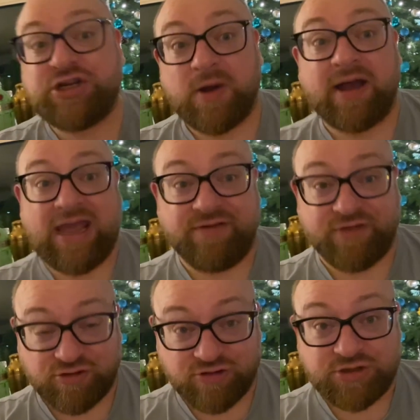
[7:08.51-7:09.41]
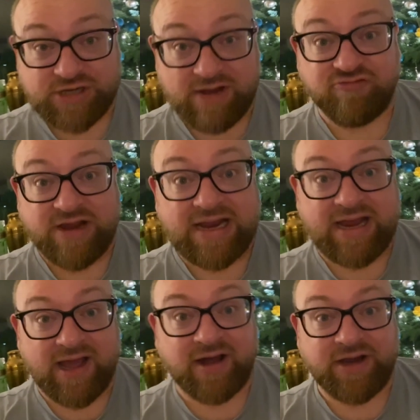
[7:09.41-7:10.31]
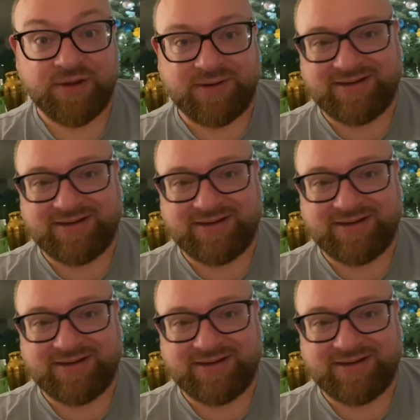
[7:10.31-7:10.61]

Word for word: you are here for the crochet, really, aren't you?